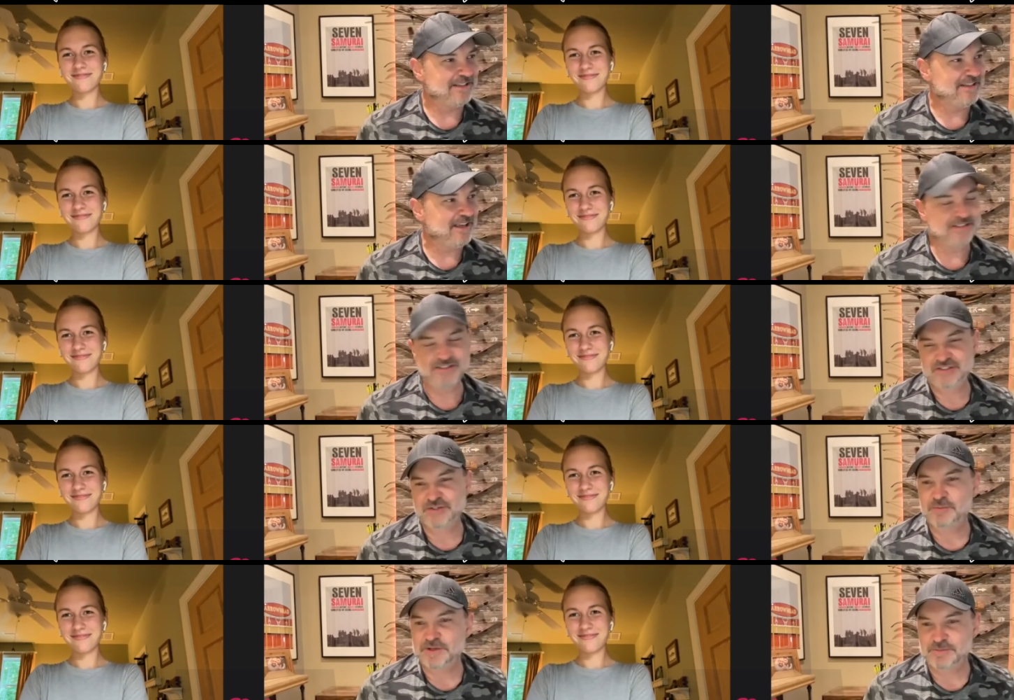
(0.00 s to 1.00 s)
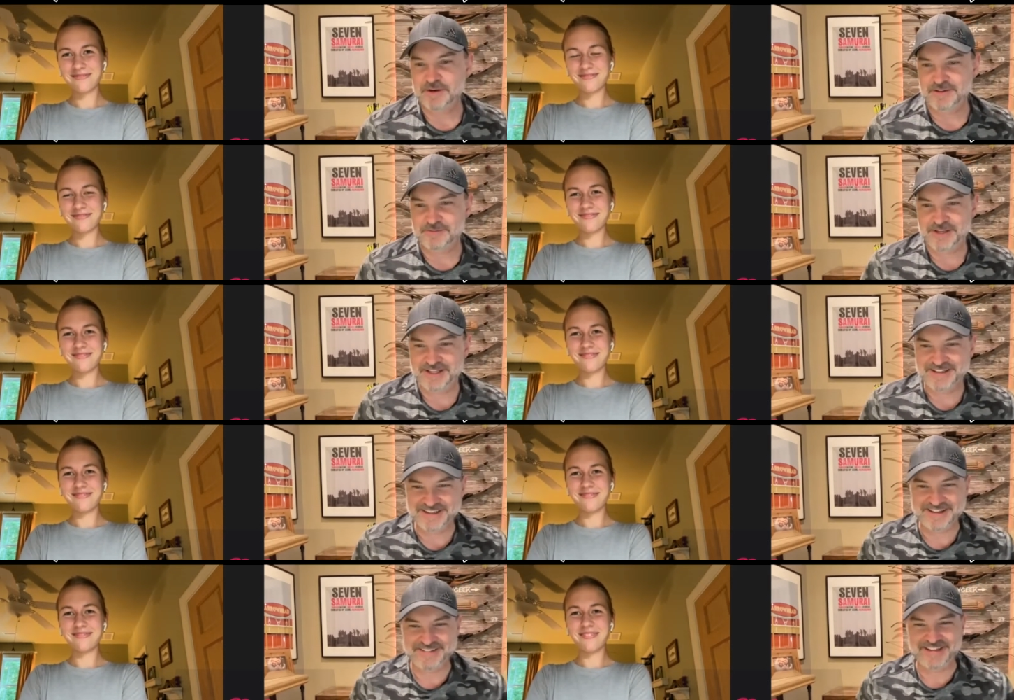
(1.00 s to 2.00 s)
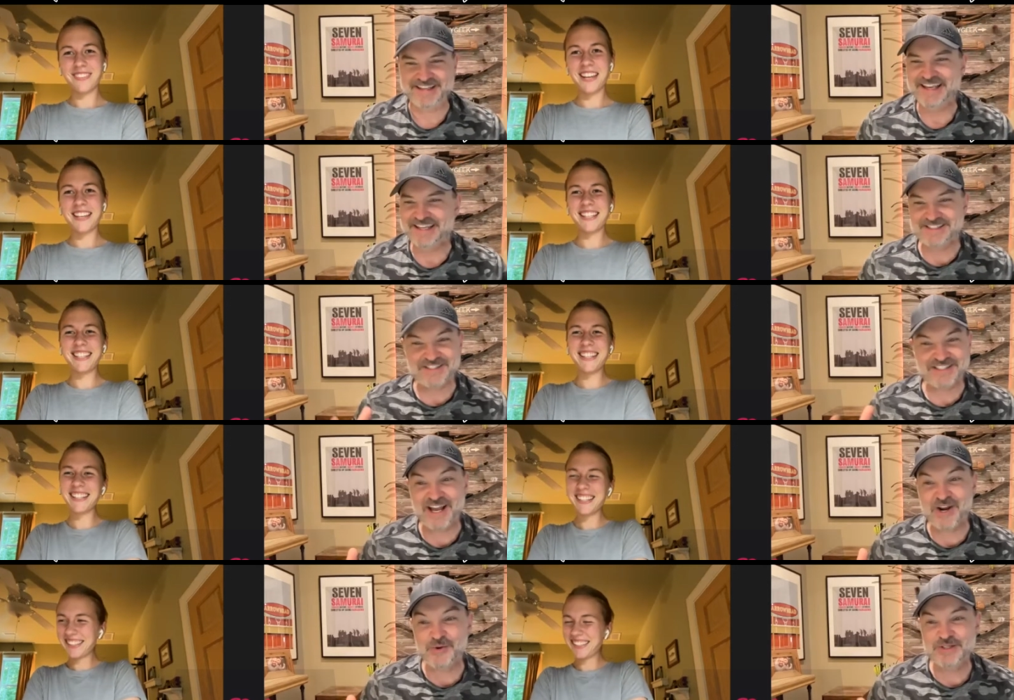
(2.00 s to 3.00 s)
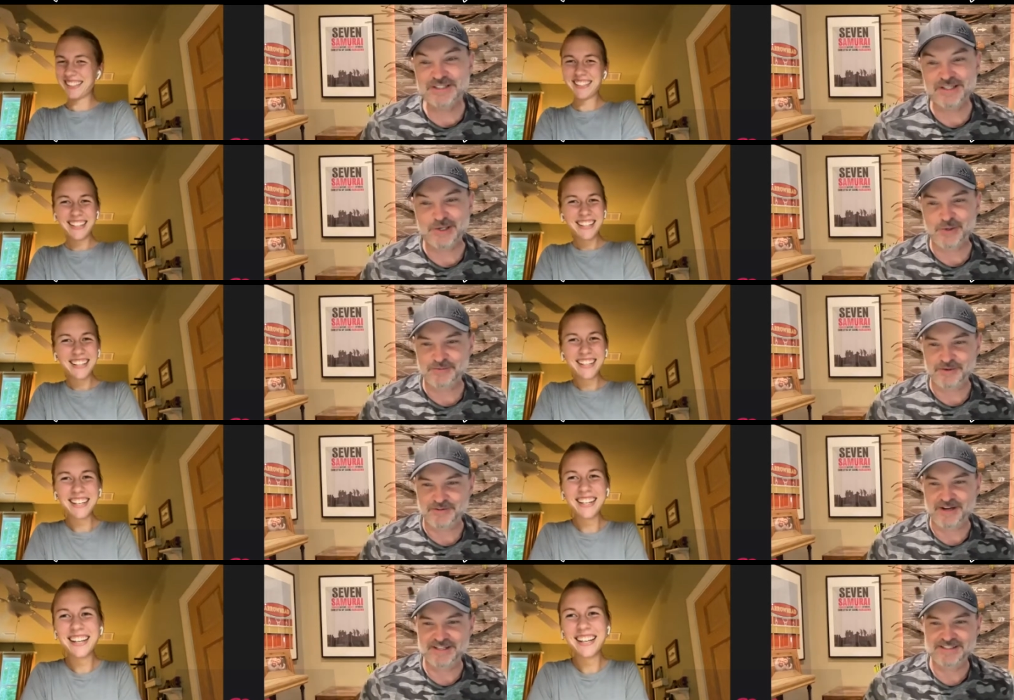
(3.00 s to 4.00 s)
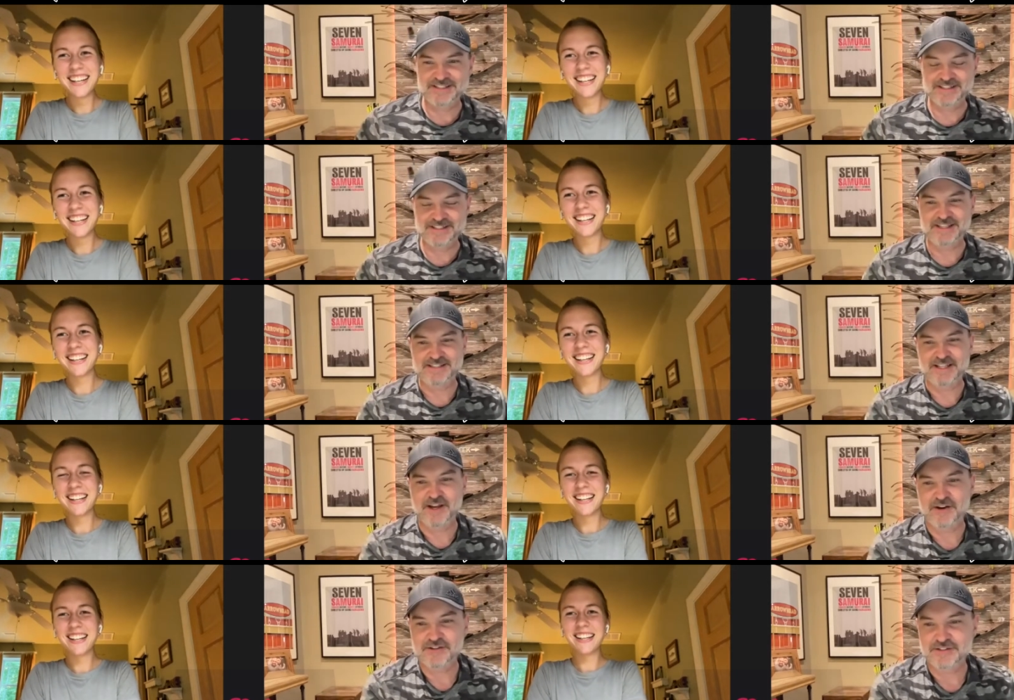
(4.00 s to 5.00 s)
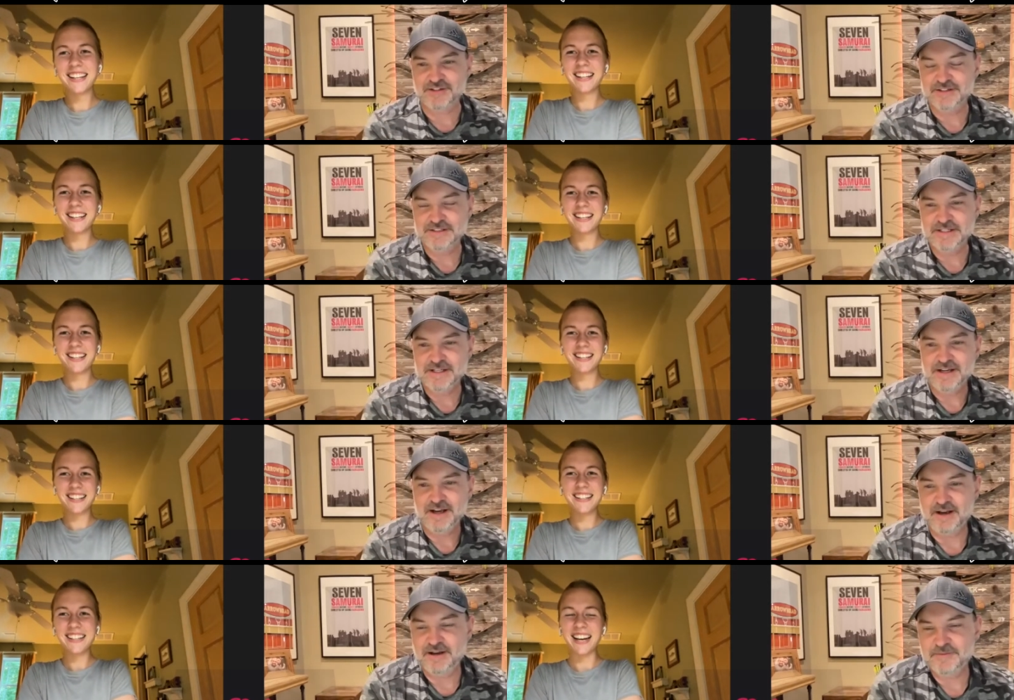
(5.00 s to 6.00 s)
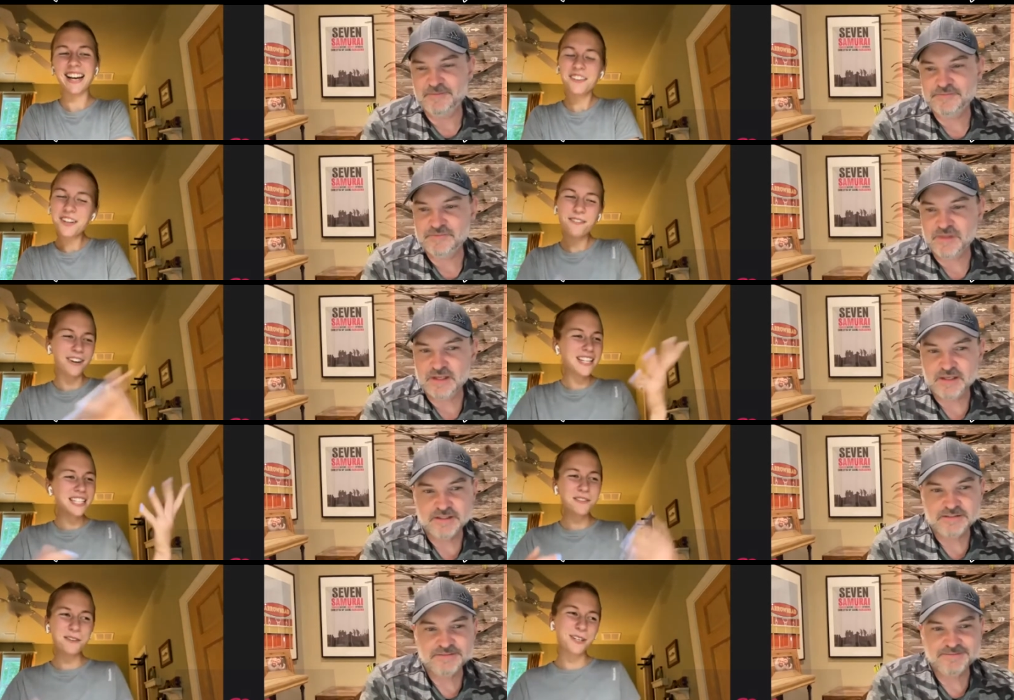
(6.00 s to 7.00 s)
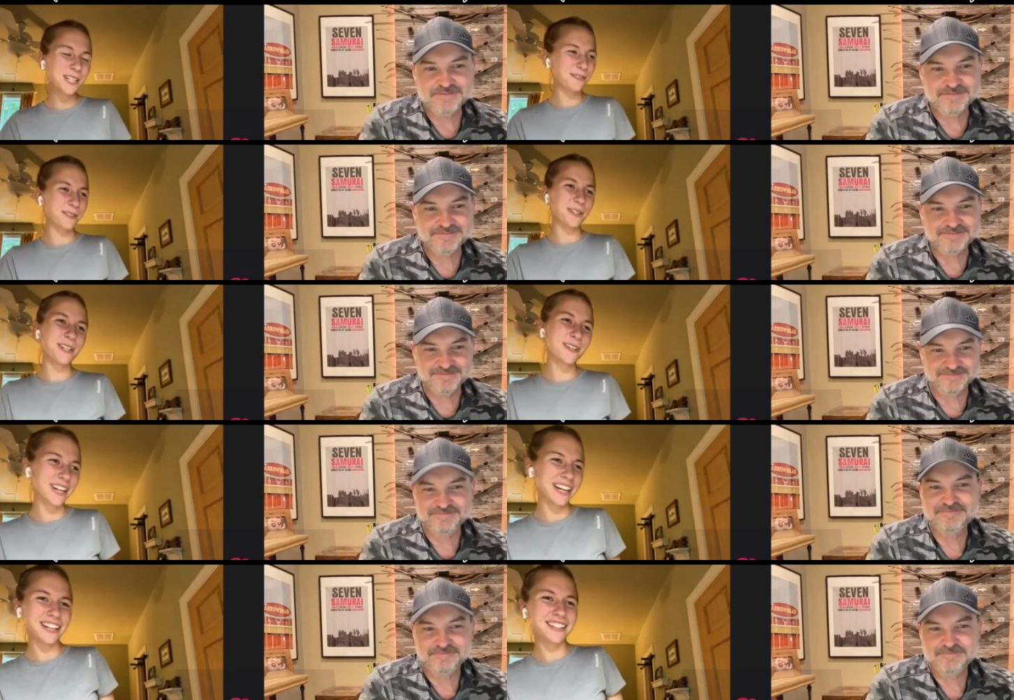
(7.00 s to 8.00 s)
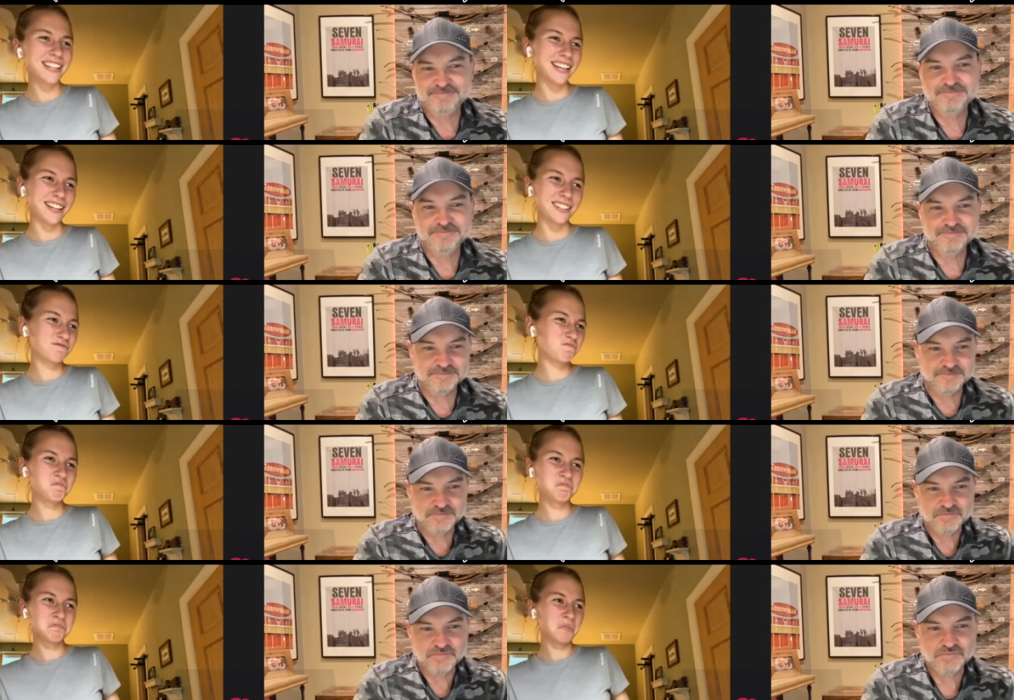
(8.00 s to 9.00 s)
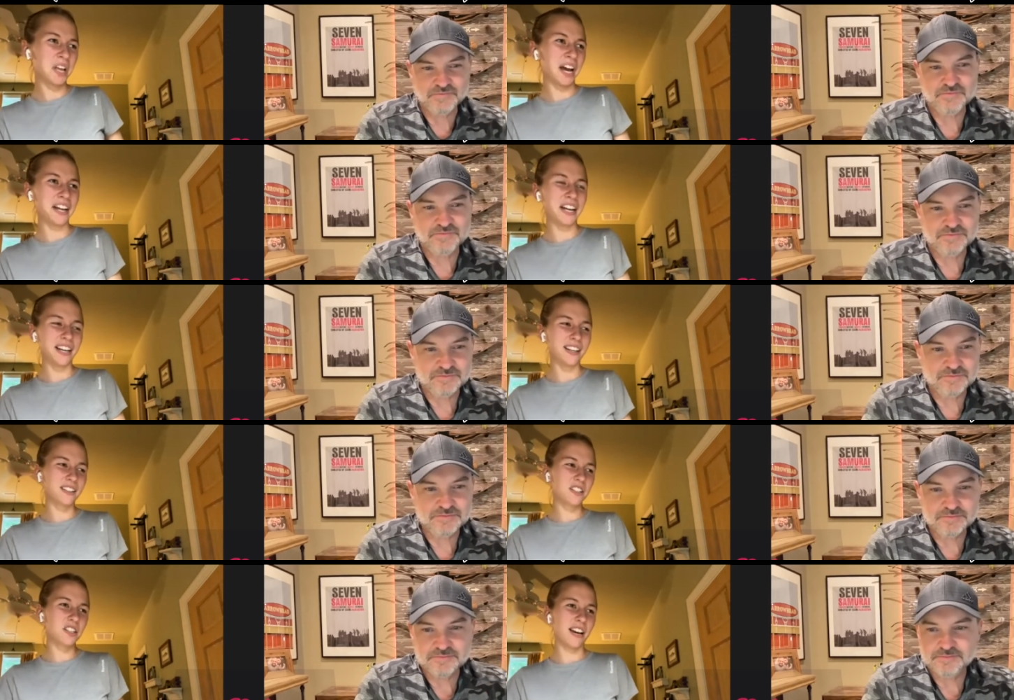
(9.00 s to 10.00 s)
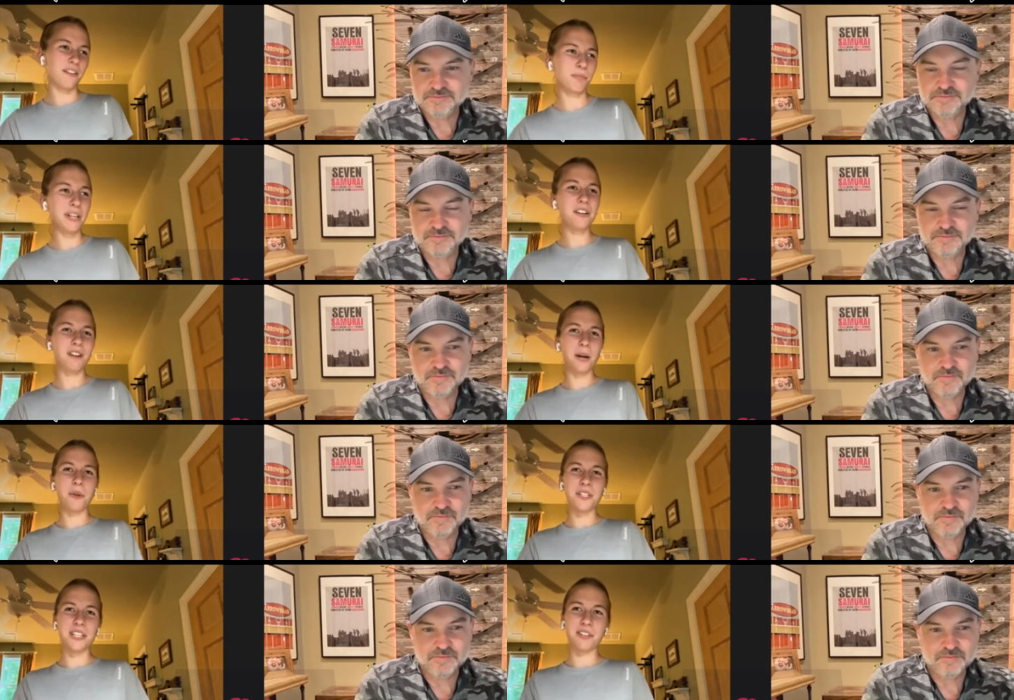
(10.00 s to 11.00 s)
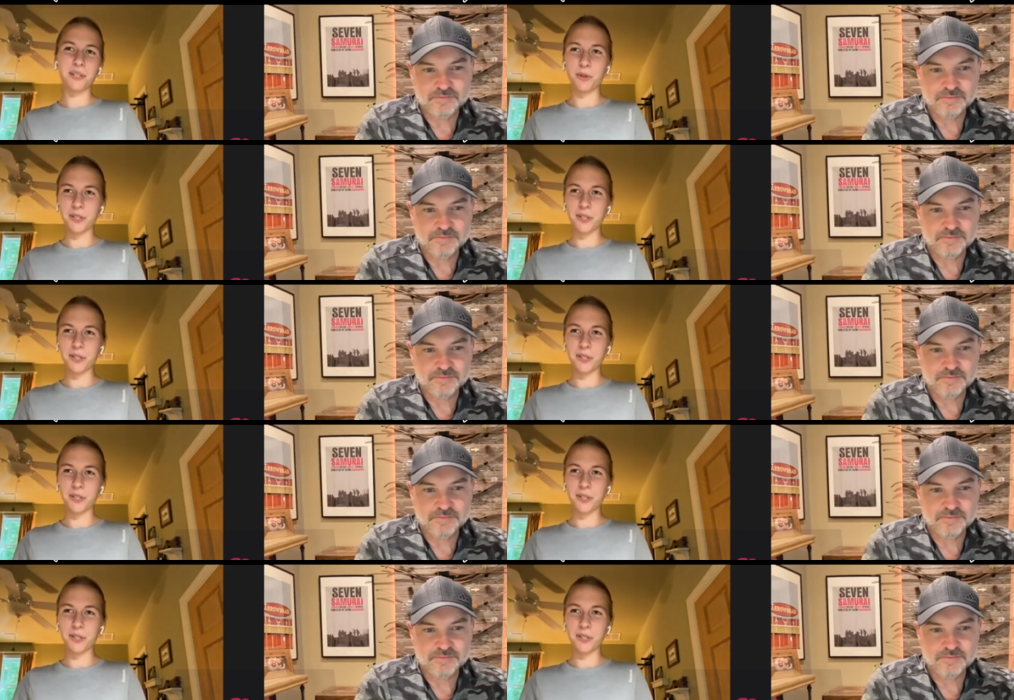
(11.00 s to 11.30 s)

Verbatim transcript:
Speaker 1: yeah, she's so much better than me. I'm like, so it's not always the equipment, right? It's it's it's the archer.
Speaker 2: Um, yeah, I don't know. Find something that works for you. I, uh, I I have played around with stuff that's more